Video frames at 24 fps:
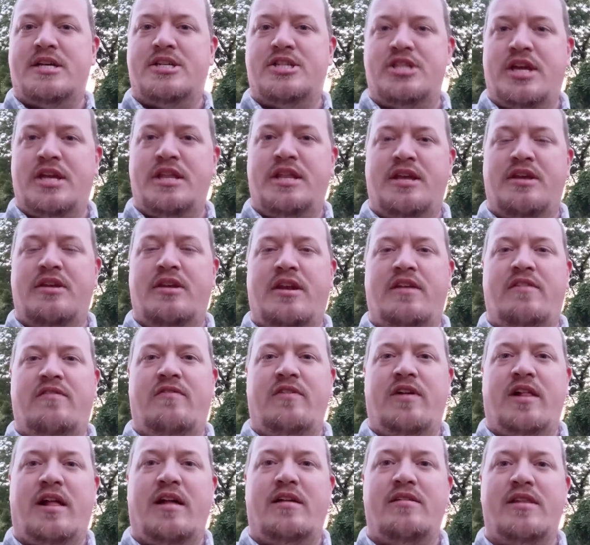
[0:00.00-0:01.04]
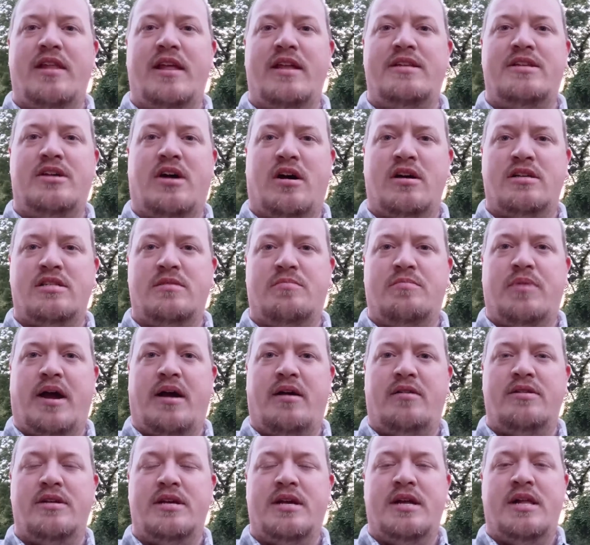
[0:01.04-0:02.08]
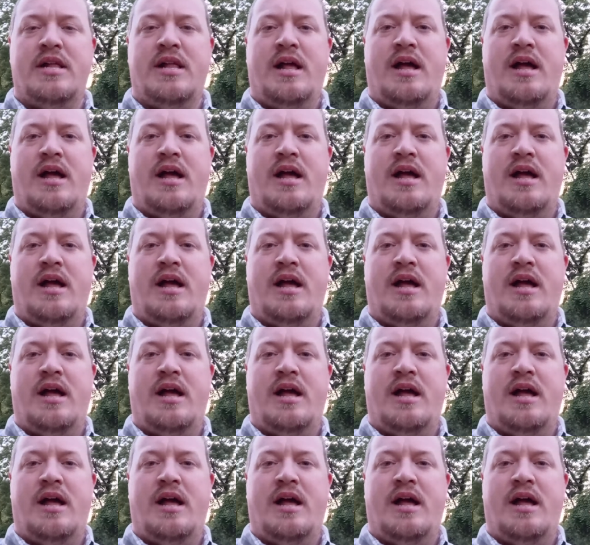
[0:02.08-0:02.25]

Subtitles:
a sheet that you need to fill out that talks about